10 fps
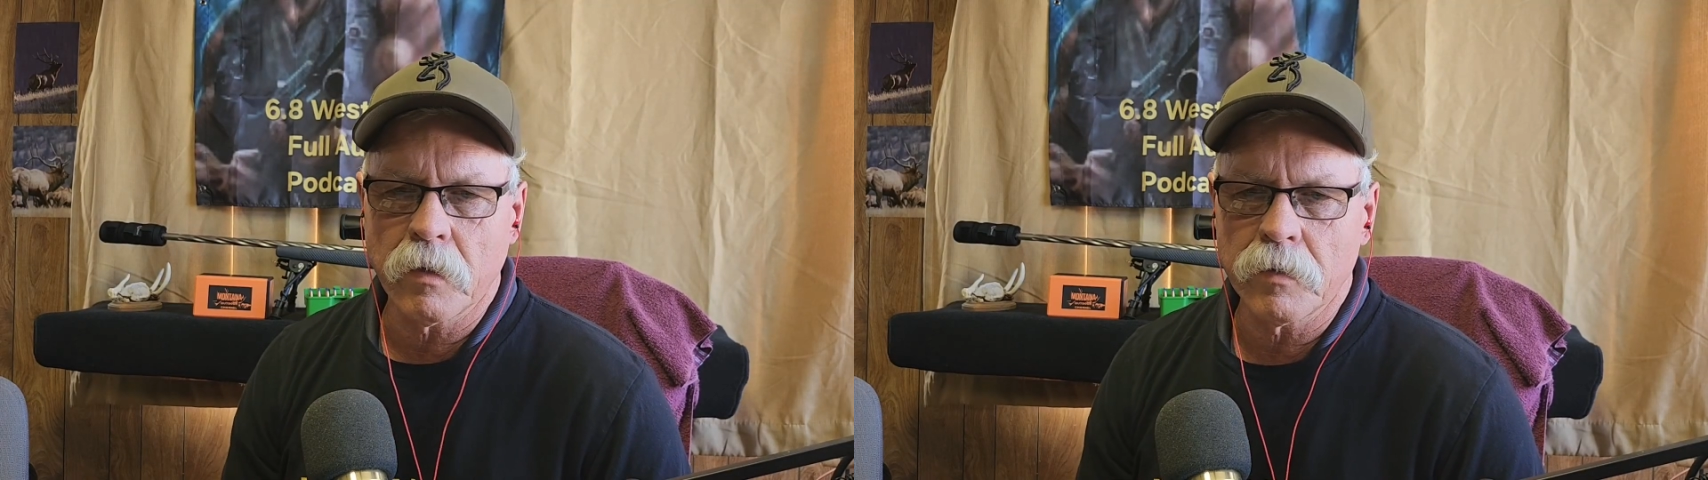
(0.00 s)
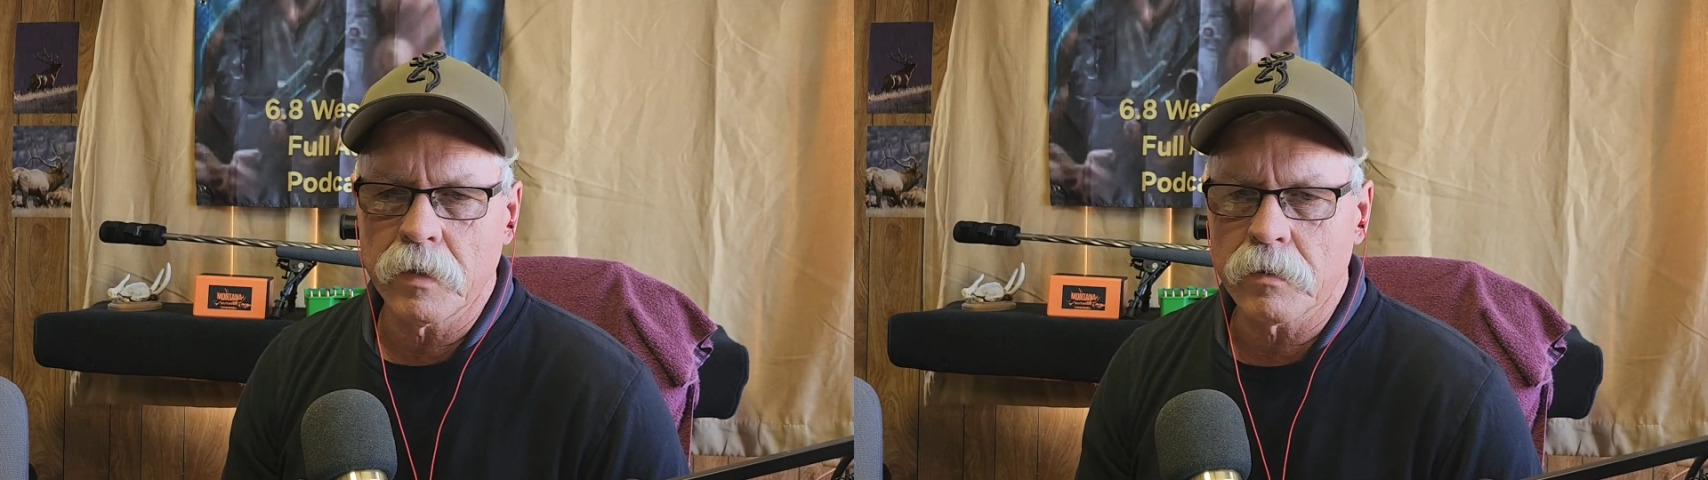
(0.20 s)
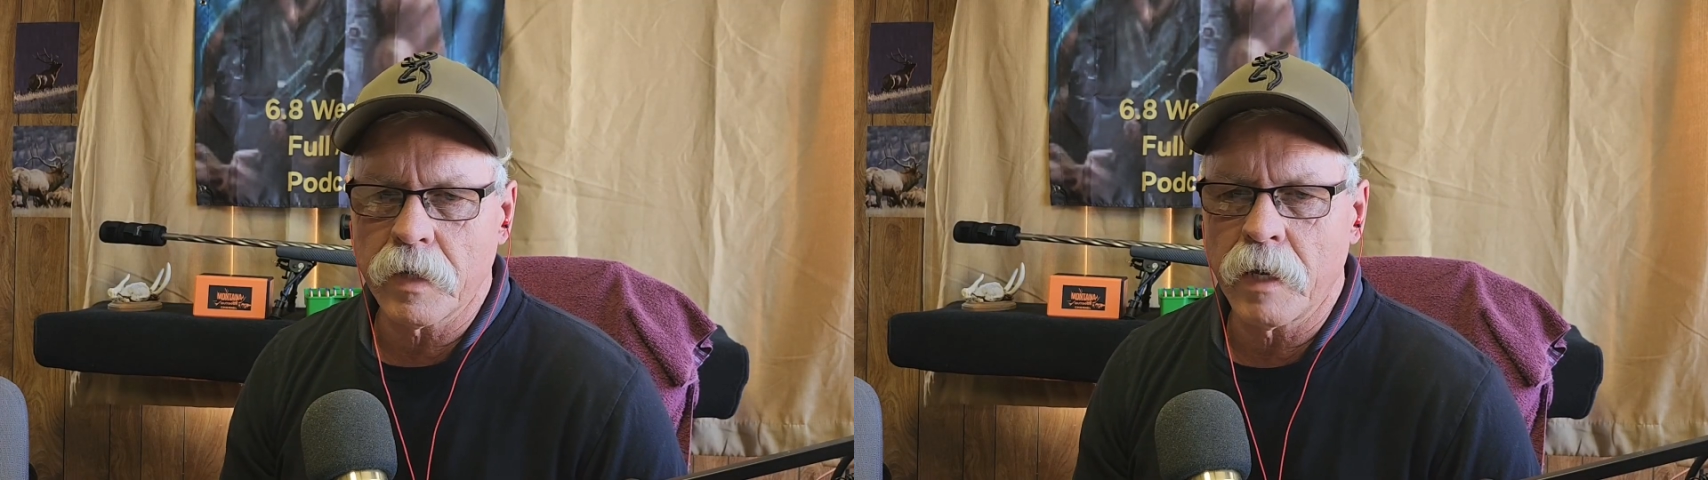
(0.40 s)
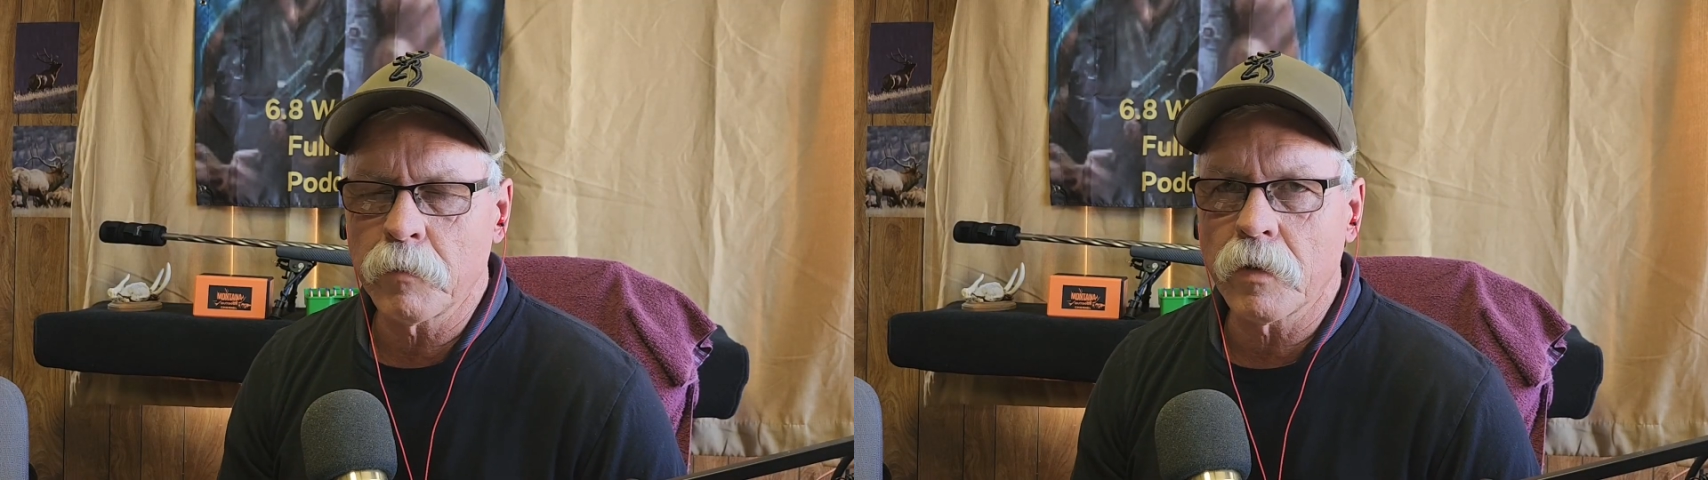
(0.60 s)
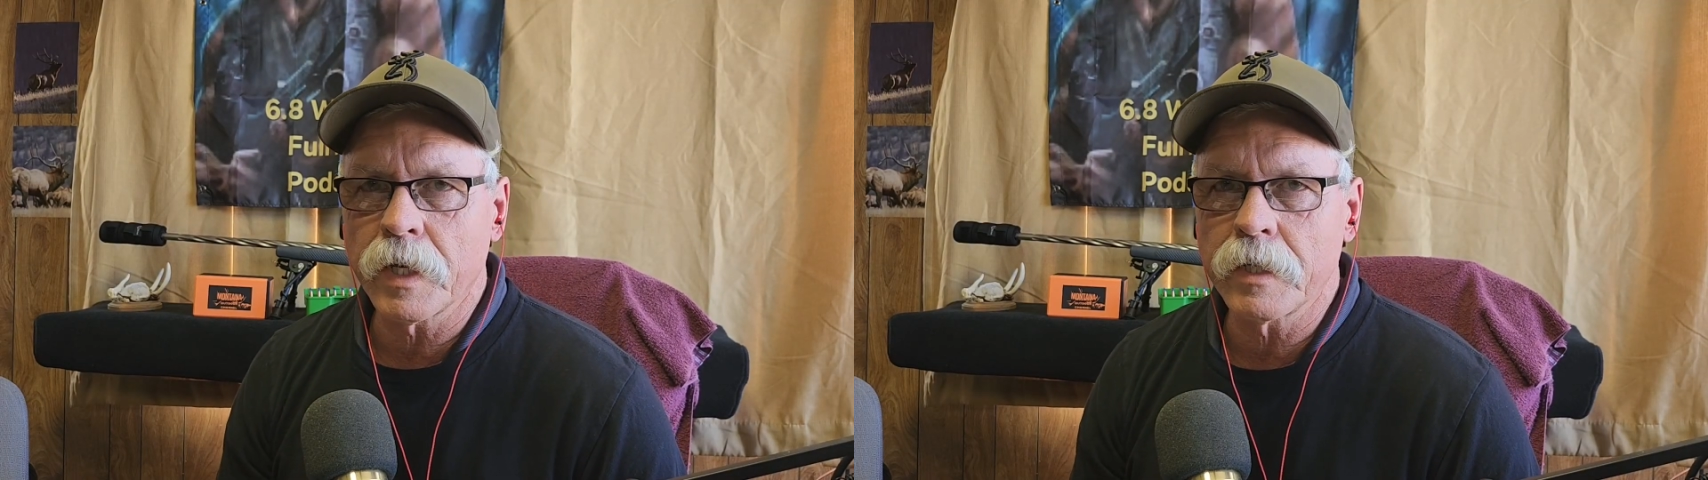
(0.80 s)
this
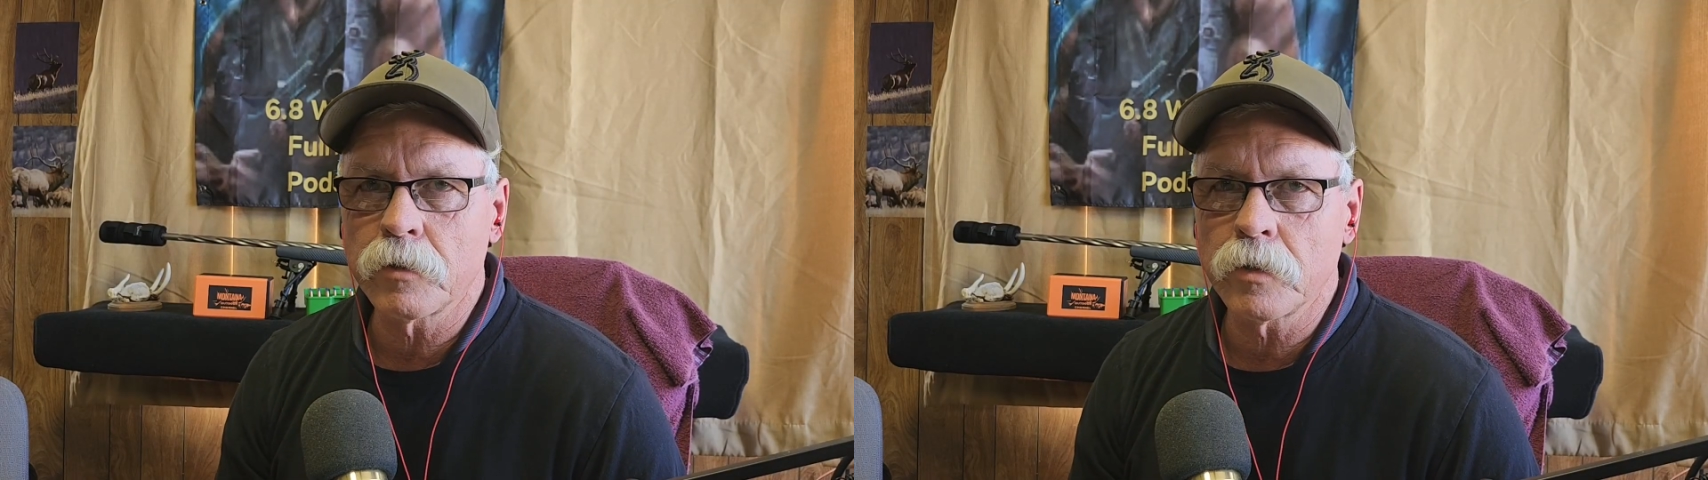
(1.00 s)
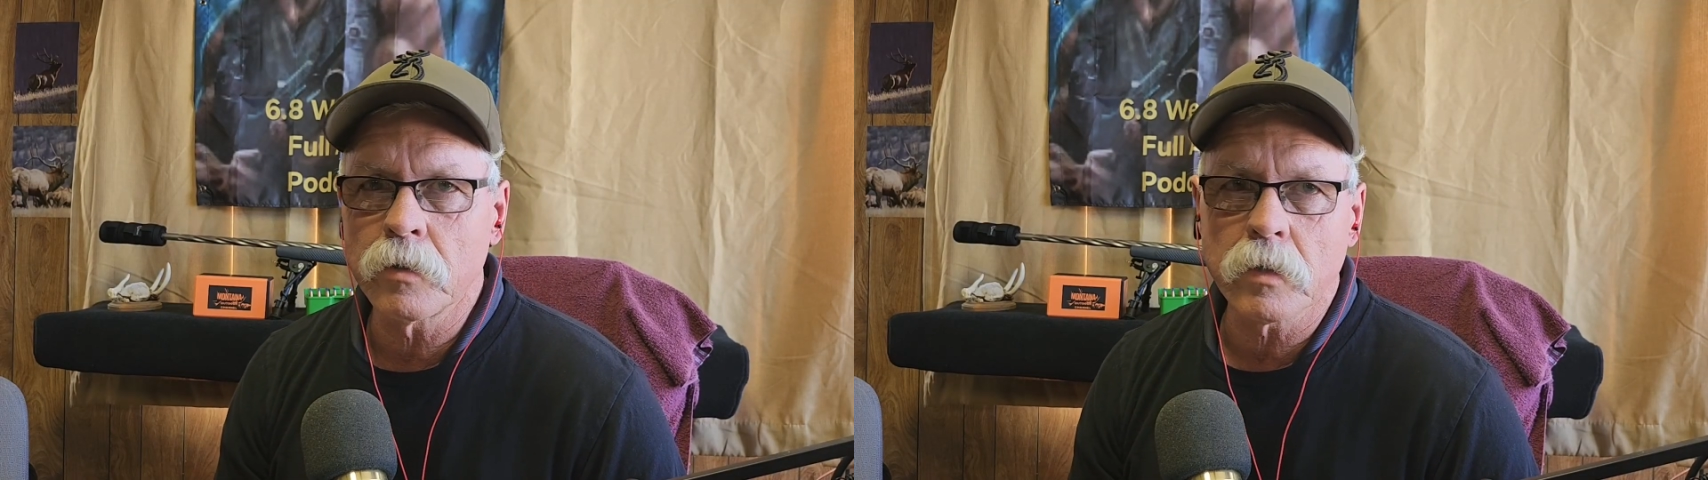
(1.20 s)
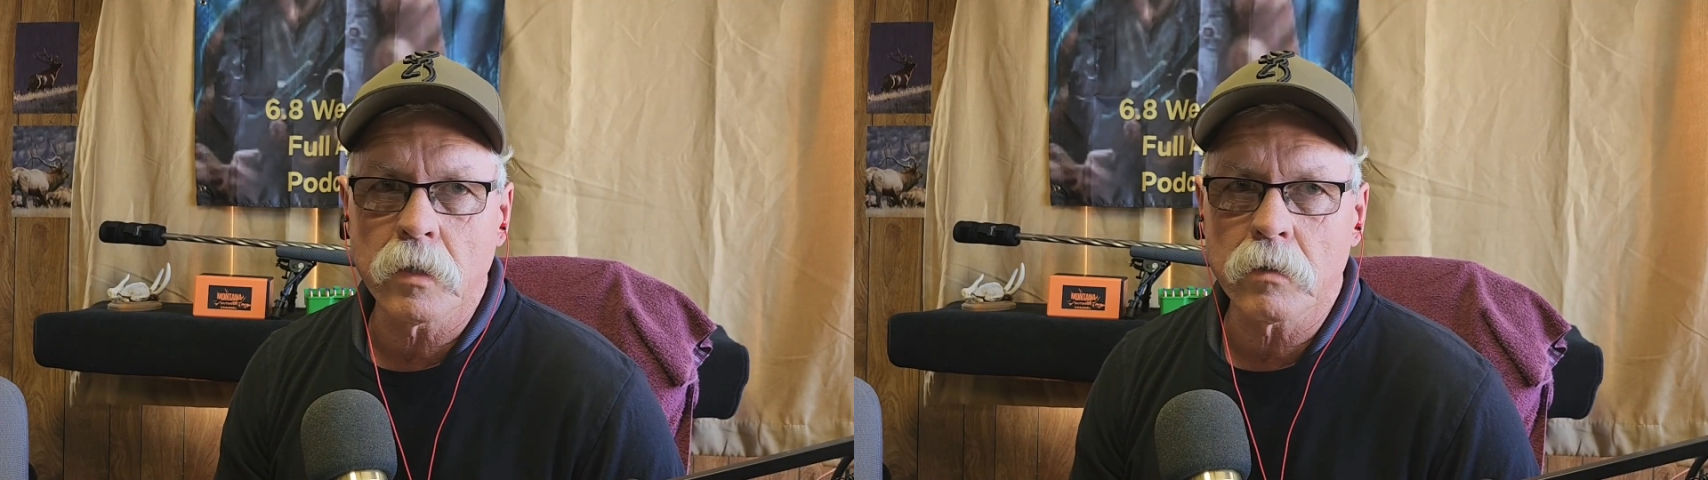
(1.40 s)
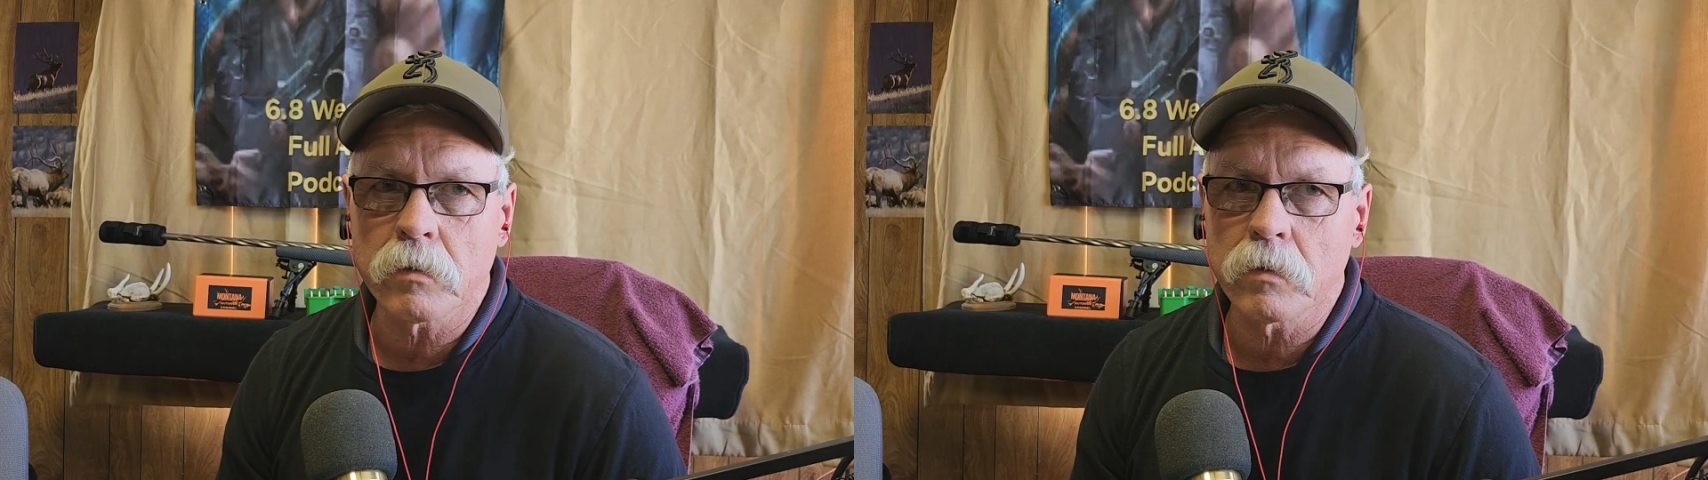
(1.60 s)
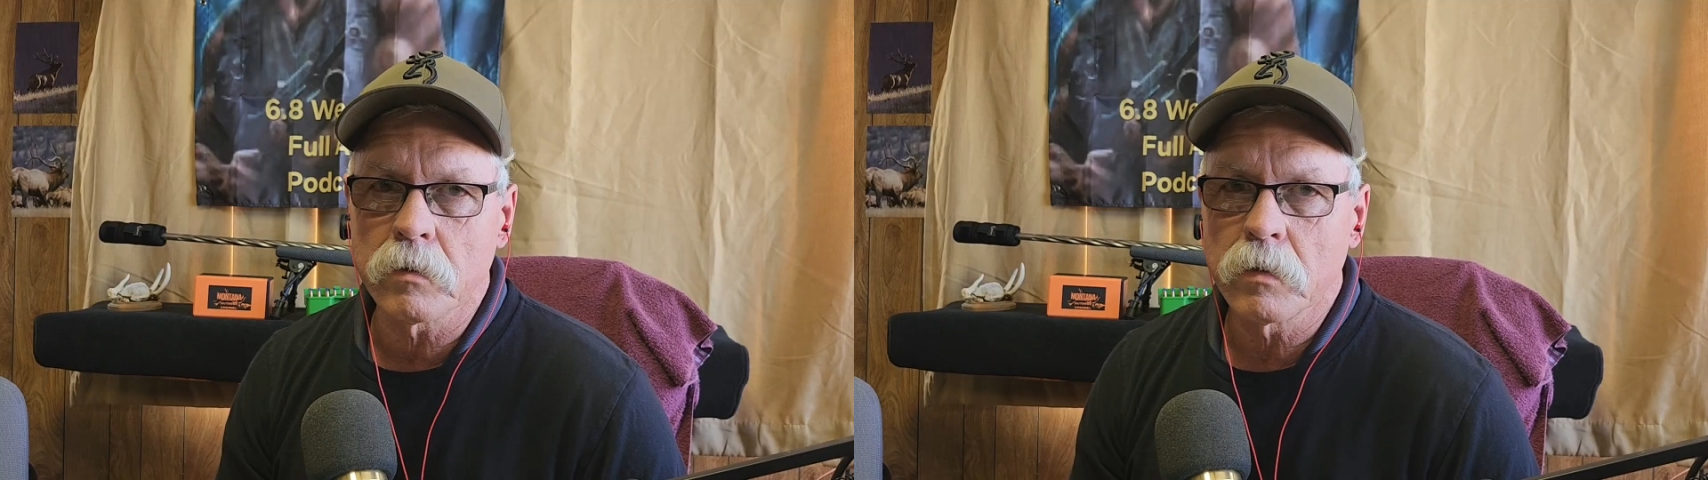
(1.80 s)
ammo that I shoot,
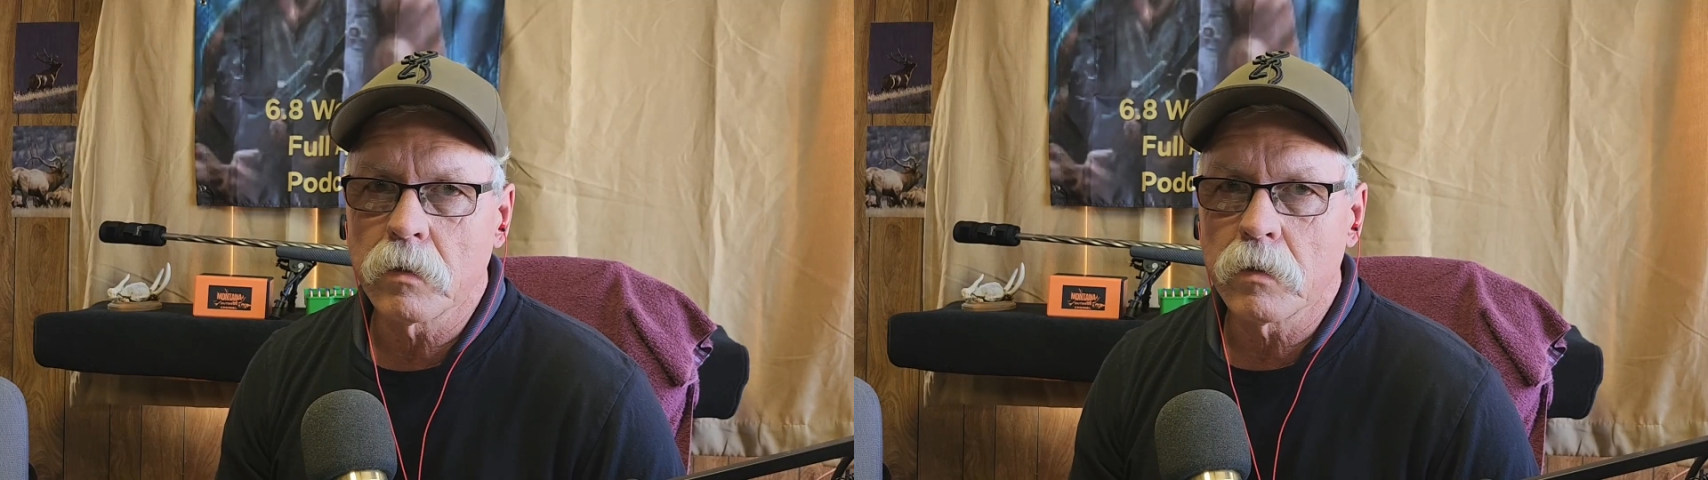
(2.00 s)
because